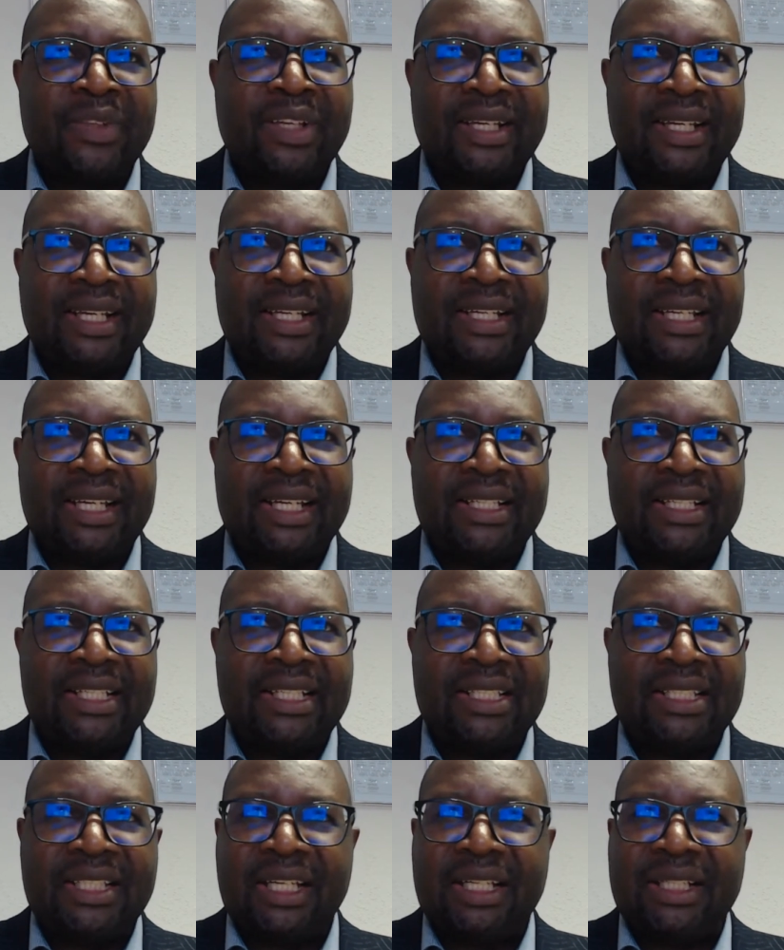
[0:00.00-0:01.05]
In
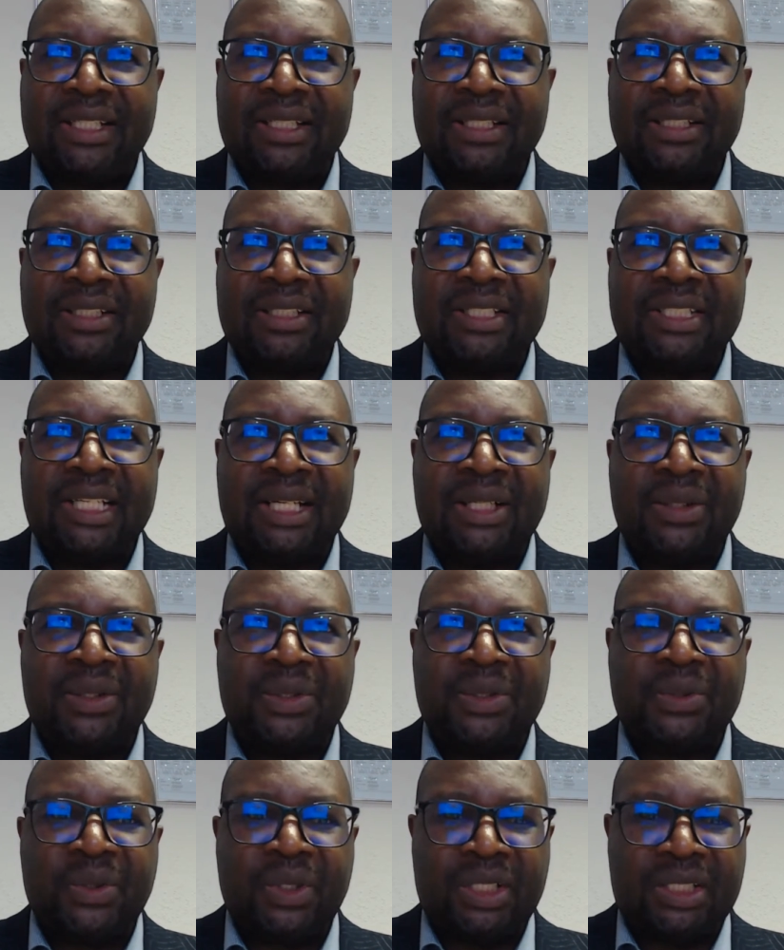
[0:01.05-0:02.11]
addition, Tanlo
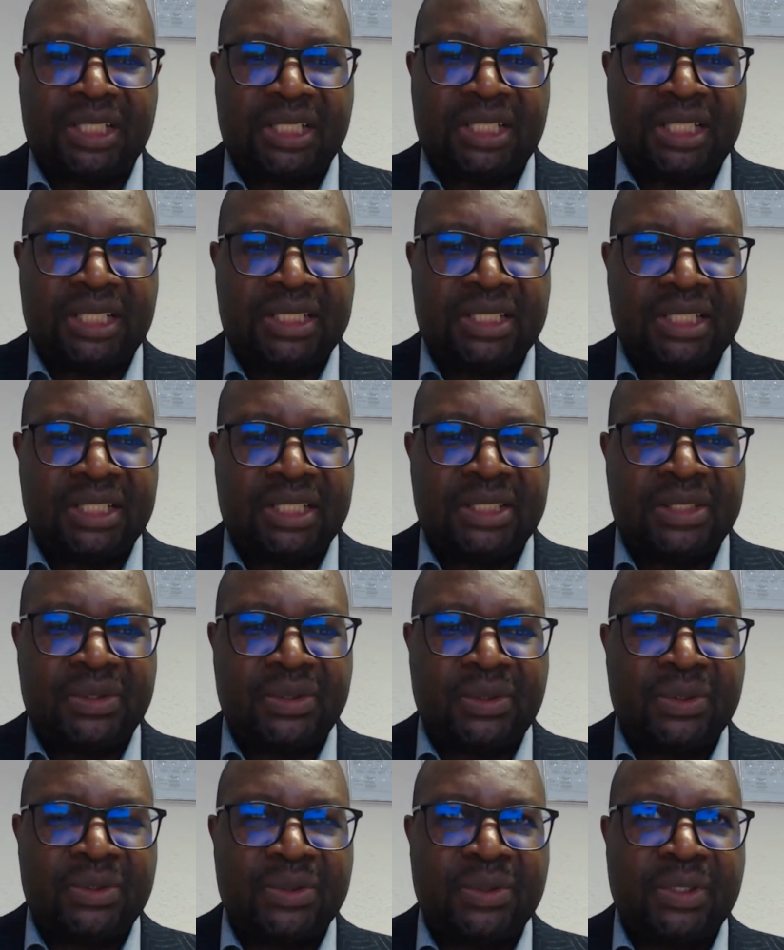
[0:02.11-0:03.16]
Solicitors is
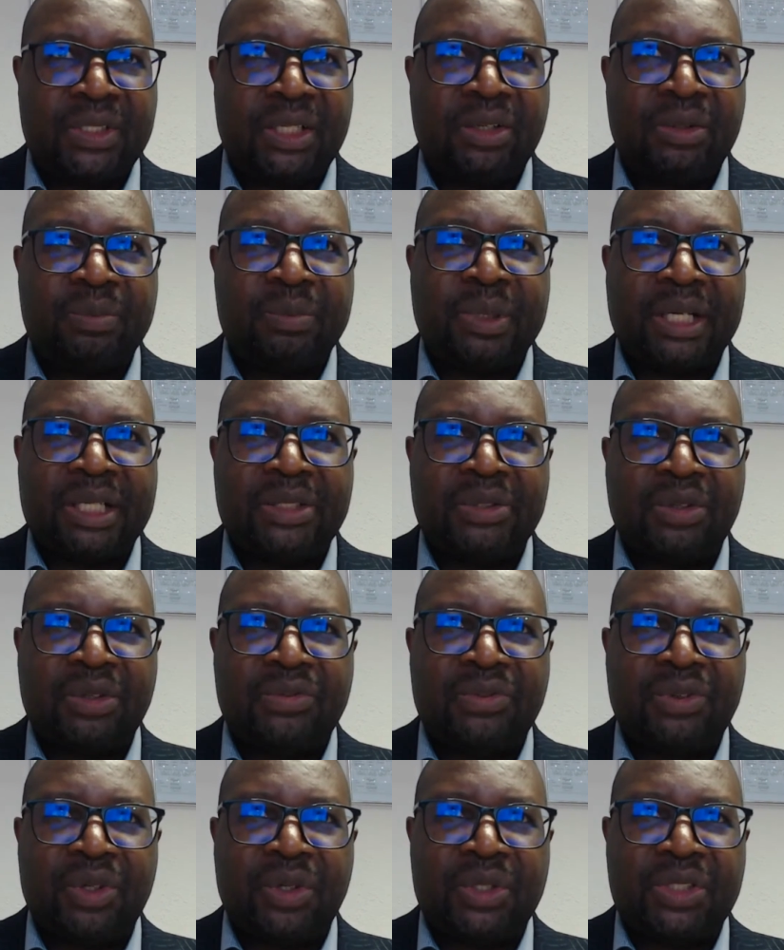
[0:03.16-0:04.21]
also now part of
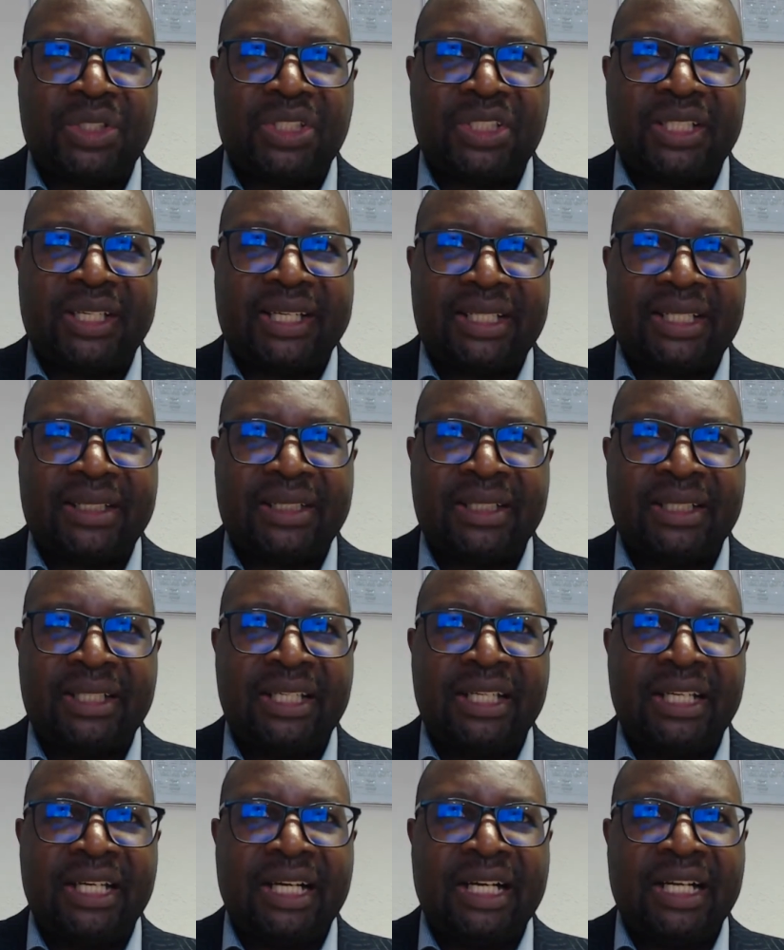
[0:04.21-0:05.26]
LawShare,
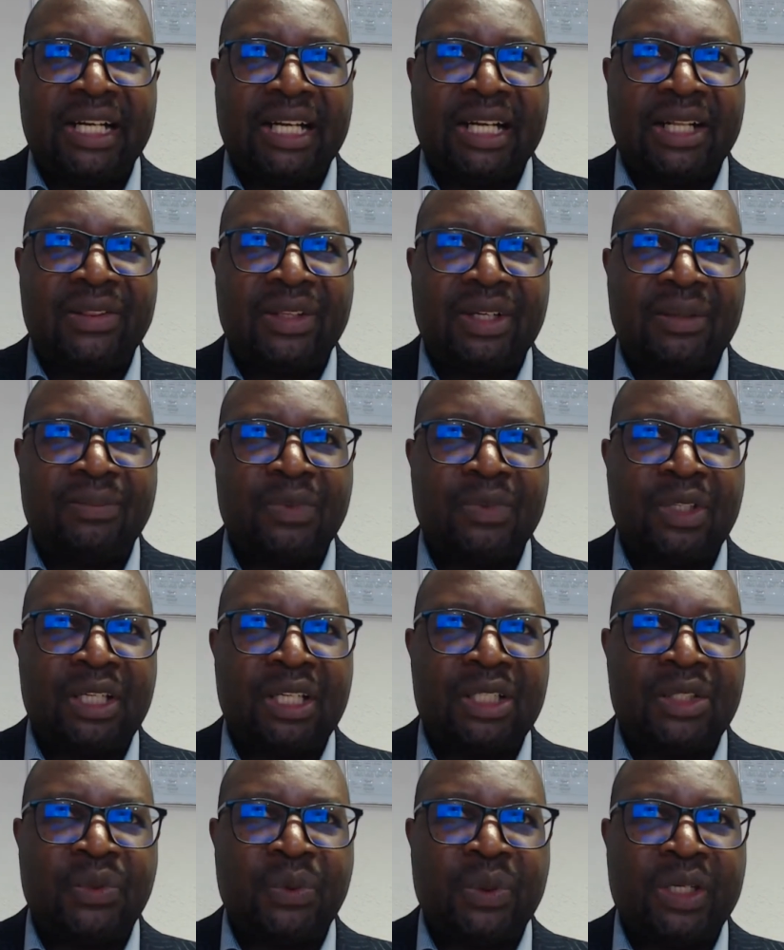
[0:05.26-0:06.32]
another
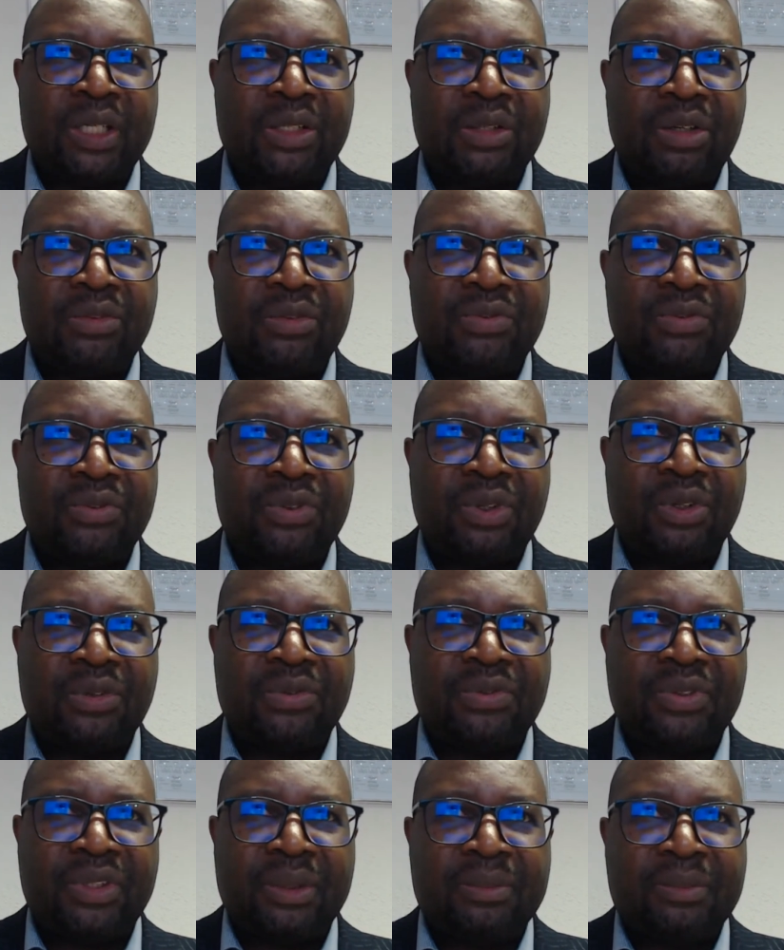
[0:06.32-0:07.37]
network of law
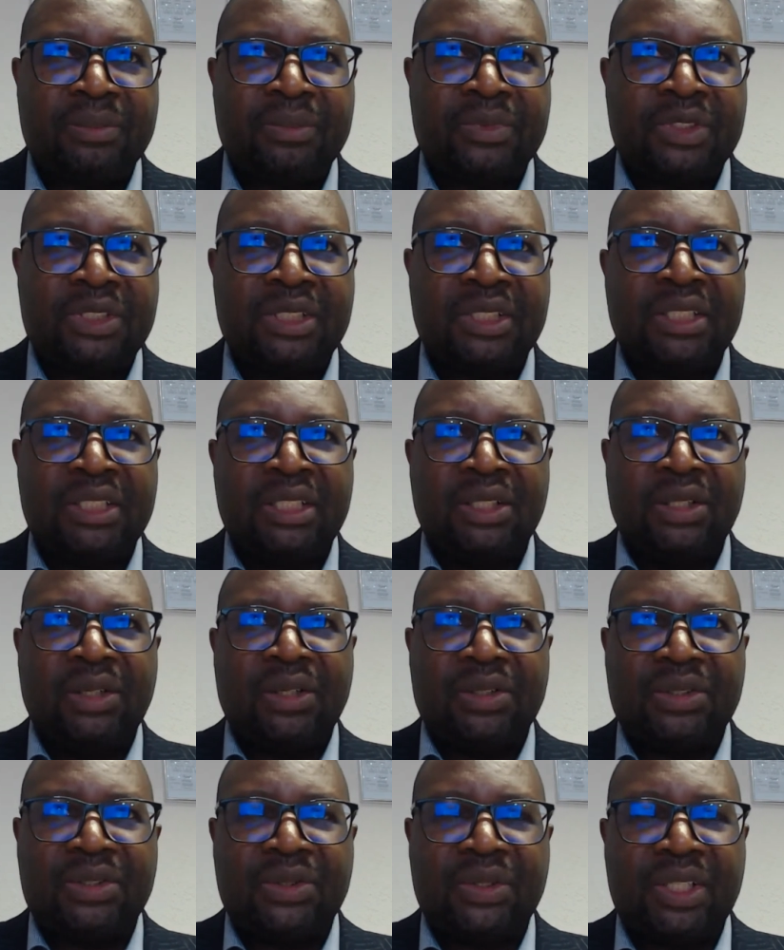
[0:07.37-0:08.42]
firms
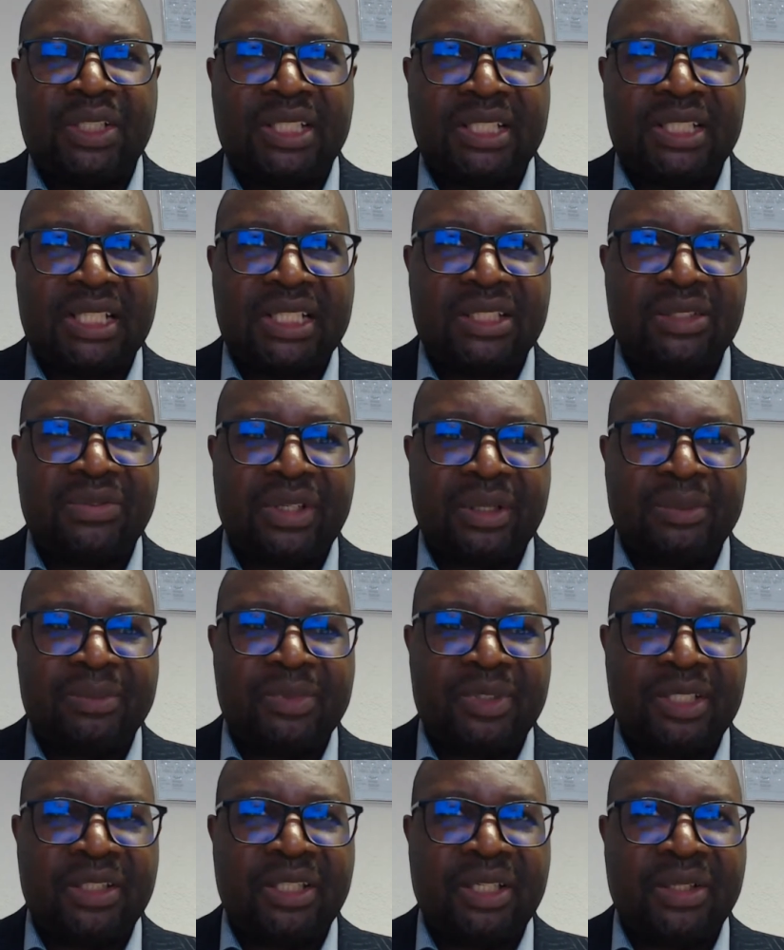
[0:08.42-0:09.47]
or solicitors firms
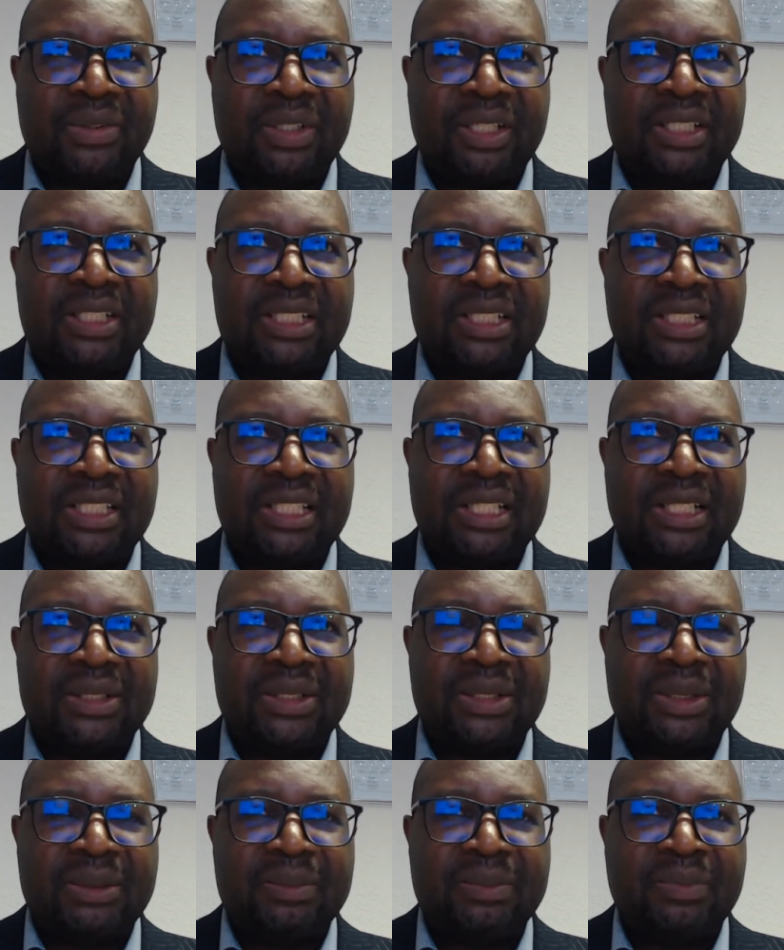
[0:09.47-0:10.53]
in the United
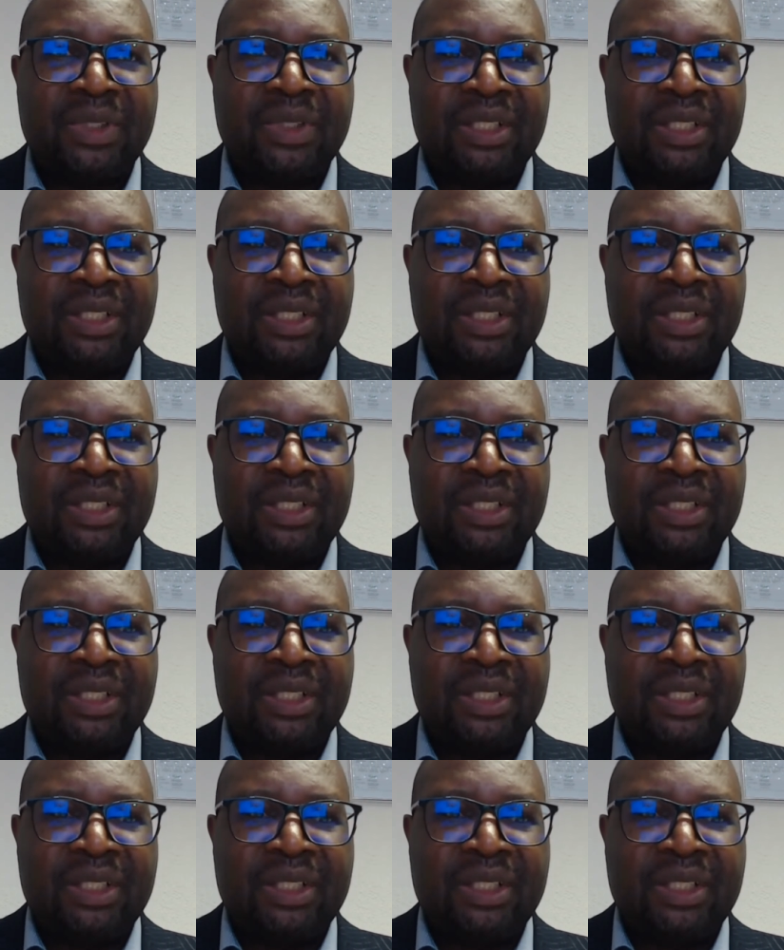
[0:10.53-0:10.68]
Kingdom.